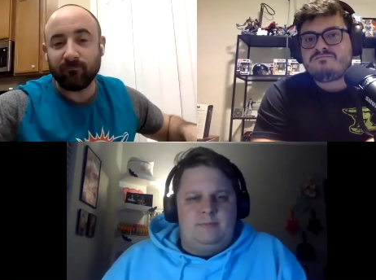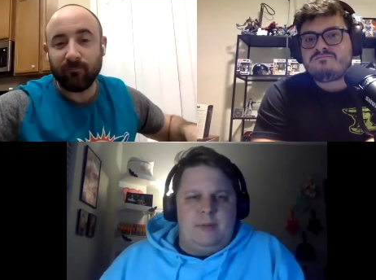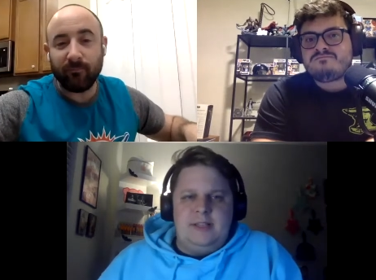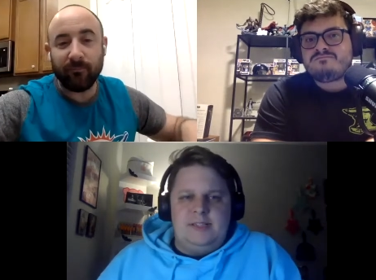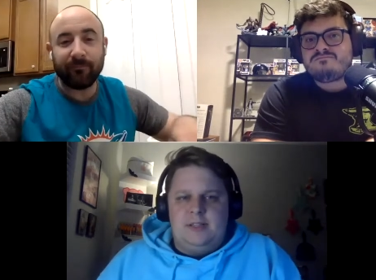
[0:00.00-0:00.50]

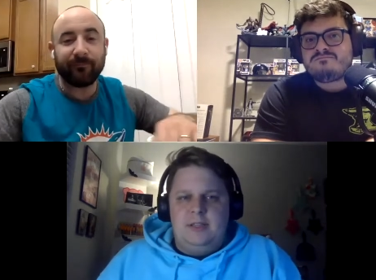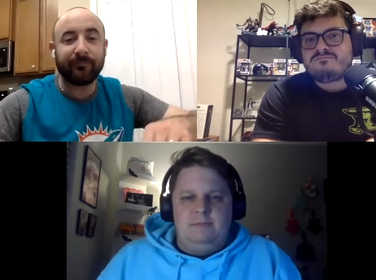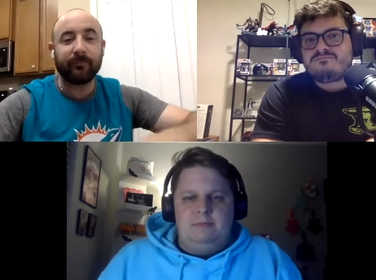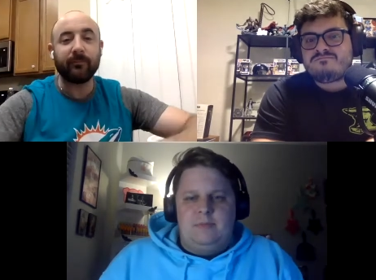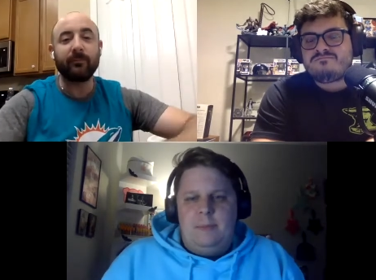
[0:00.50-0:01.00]

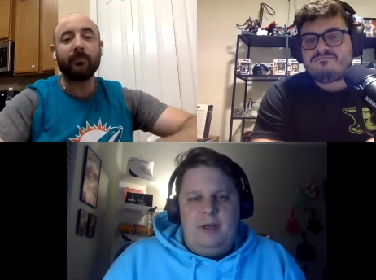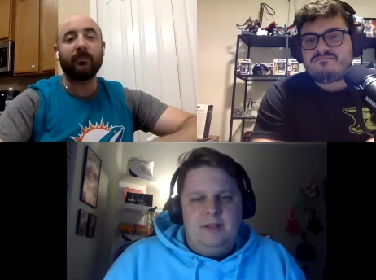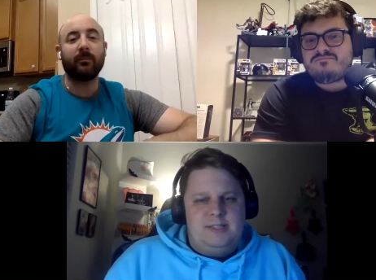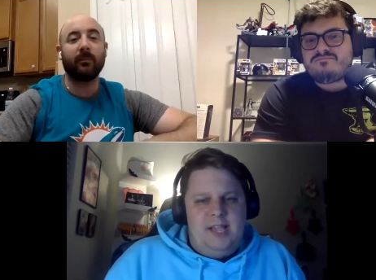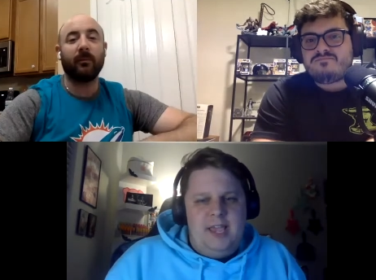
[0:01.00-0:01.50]
Speaker 1: basically come out
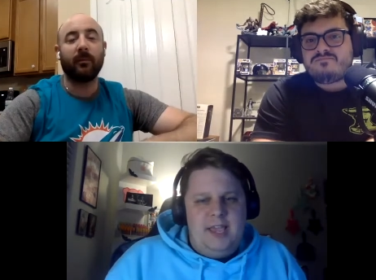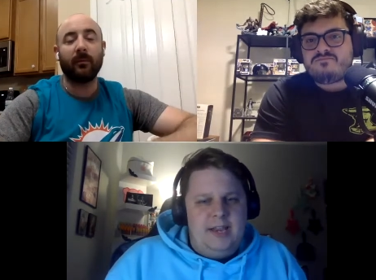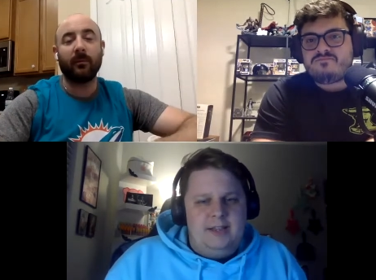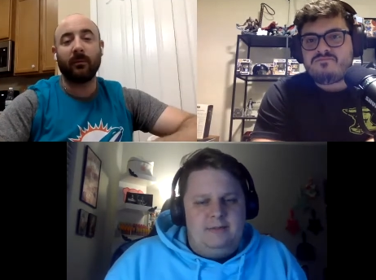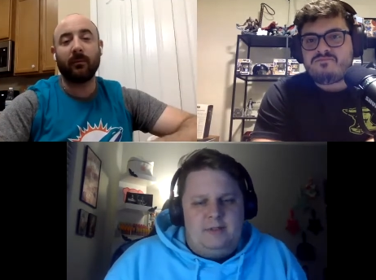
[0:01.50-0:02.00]
and say
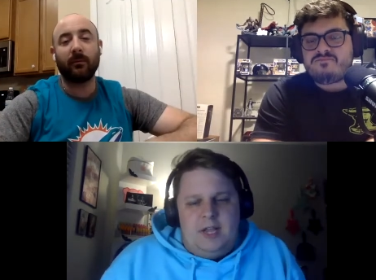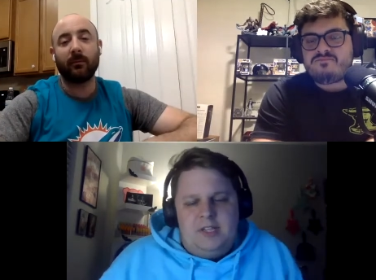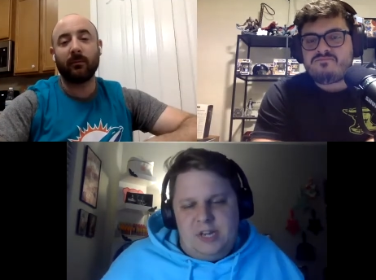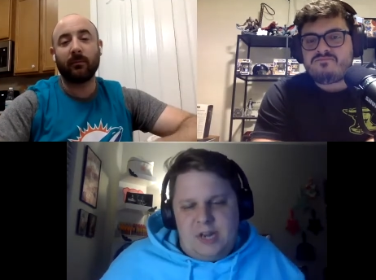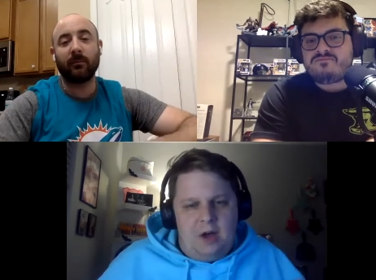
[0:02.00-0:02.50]
he
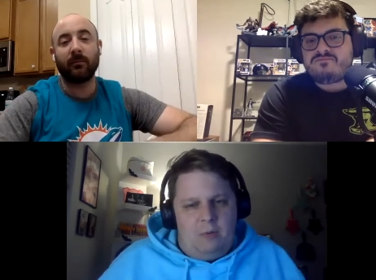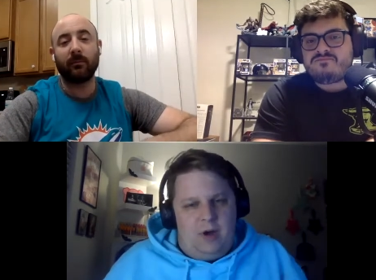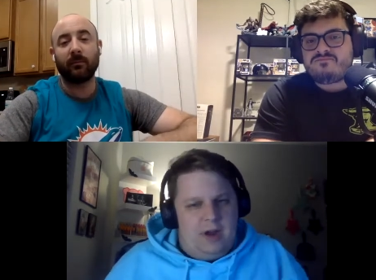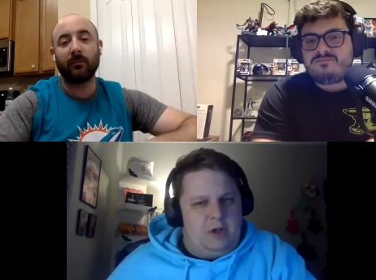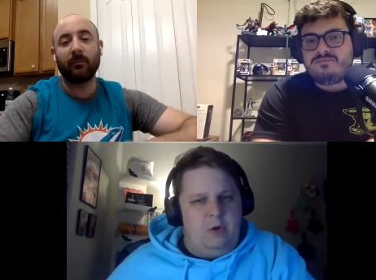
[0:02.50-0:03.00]
does not
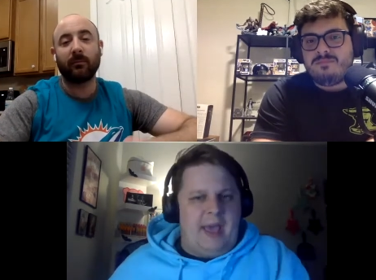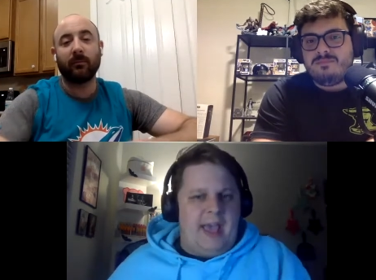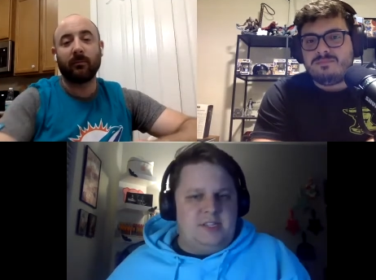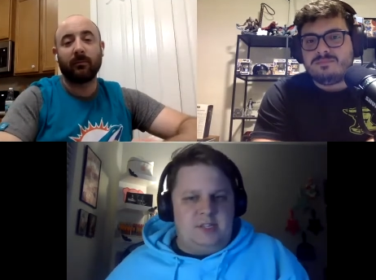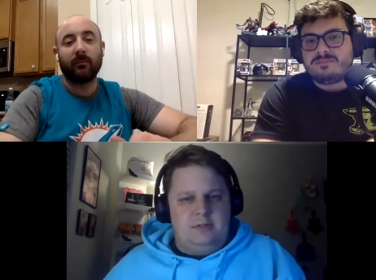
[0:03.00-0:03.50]
want to go
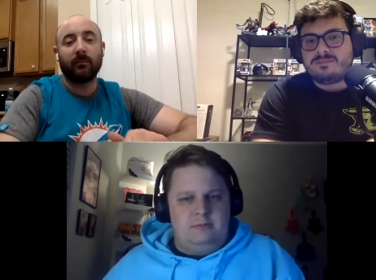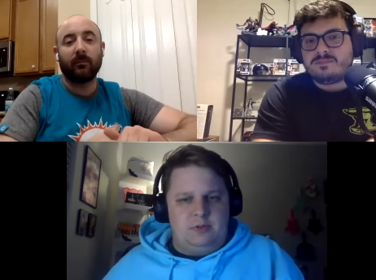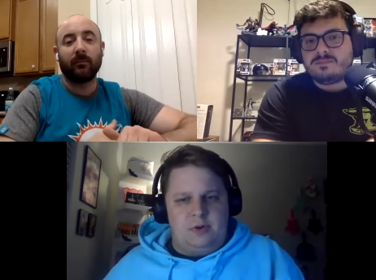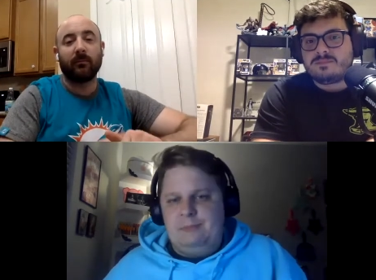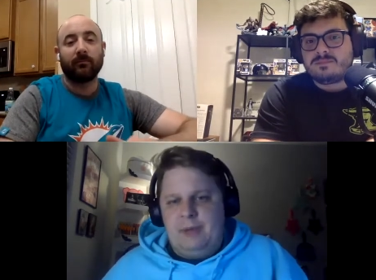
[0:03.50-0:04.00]
back to
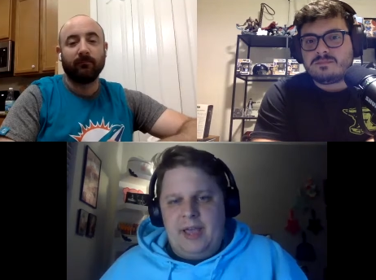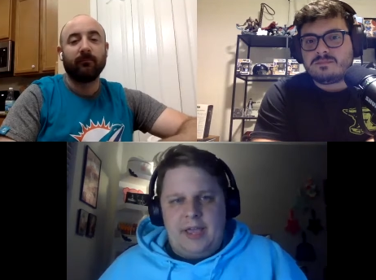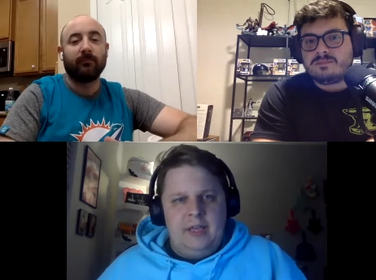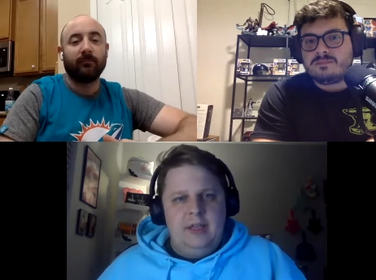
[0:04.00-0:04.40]
Green Bay.